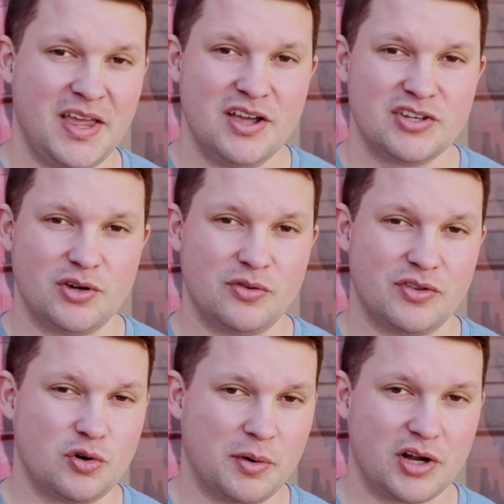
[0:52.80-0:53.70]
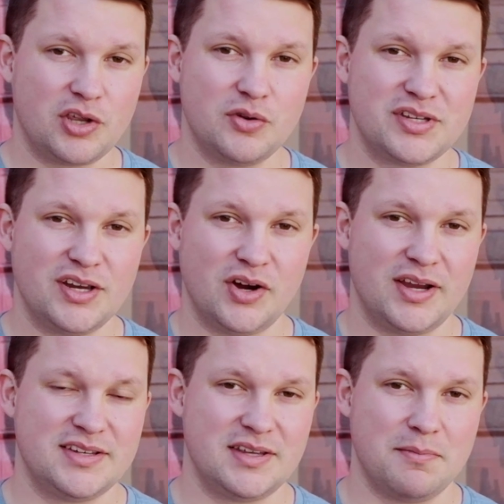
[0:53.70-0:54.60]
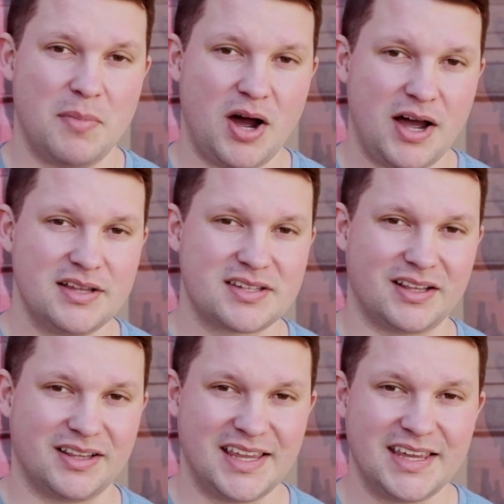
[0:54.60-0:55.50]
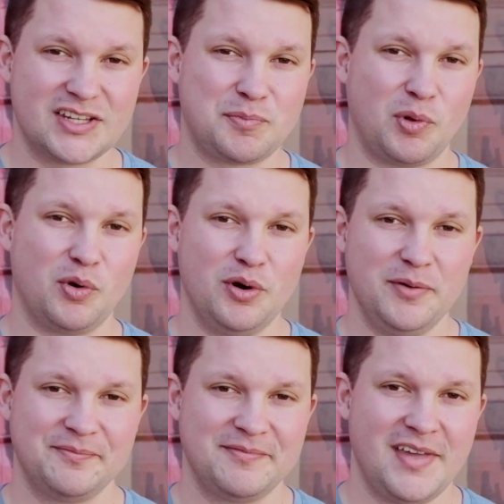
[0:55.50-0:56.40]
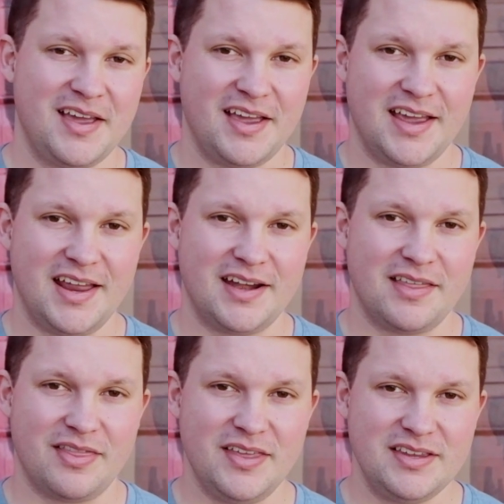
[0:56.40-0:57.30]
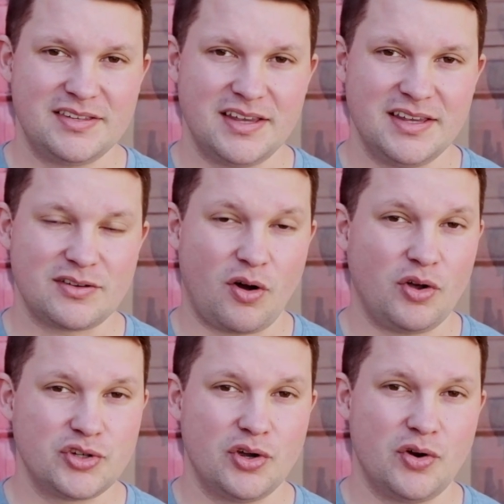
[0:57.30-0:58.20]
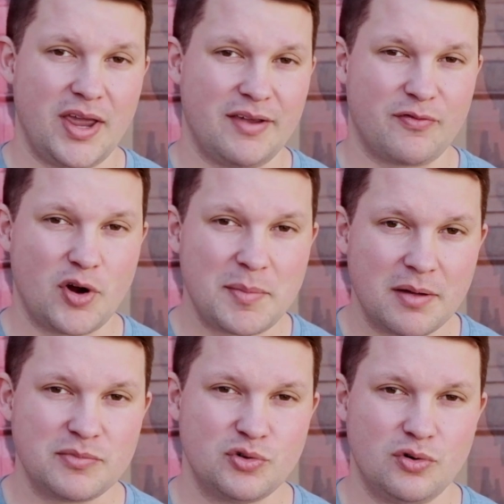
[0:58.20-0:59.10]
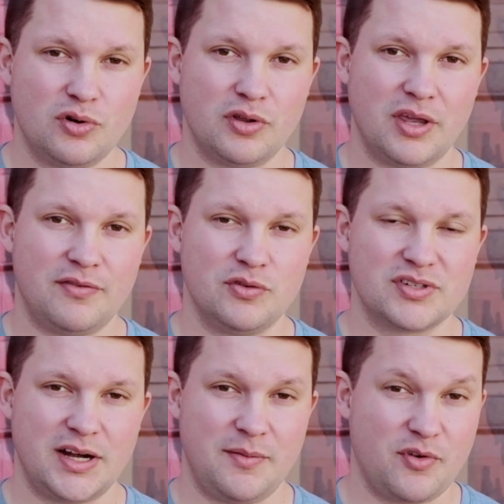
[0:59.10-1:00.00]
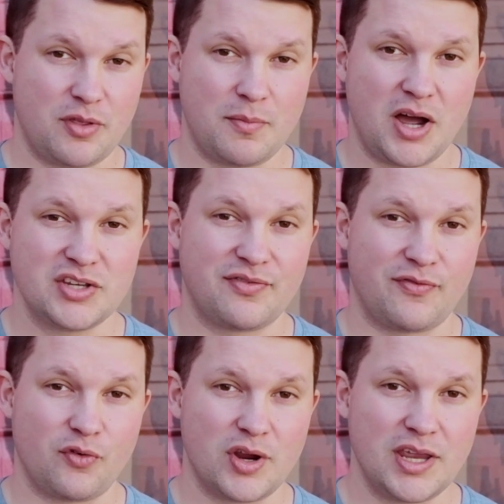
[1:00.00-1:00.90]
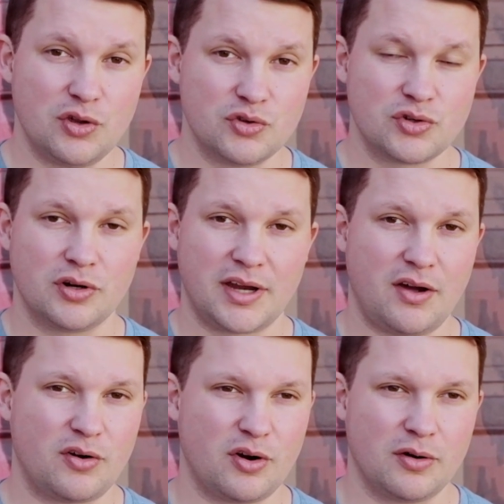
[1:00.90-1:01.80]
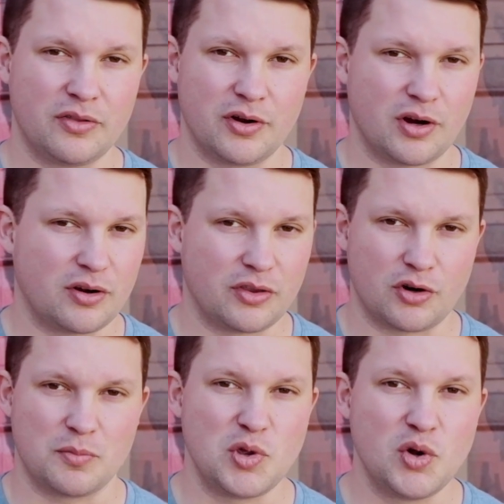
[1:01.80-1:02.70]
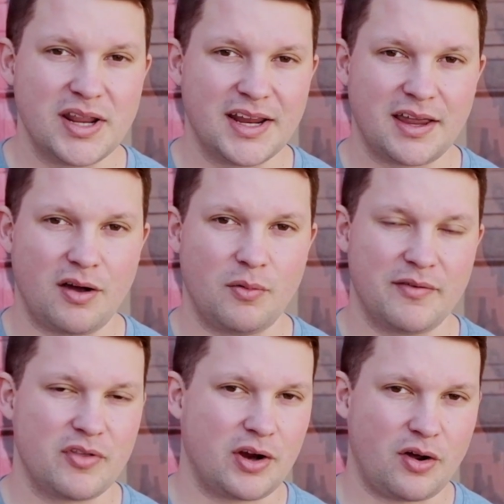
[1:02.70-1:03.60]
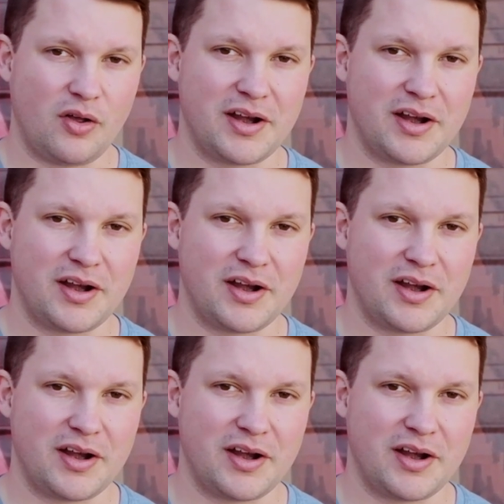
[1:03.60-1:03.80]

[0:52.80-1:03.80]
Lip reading: So the tool we're going to use here is the Moz Link Explorer. And this is also a freemium tool. If you sign up for the Moz free user account or their community account, whatever they call it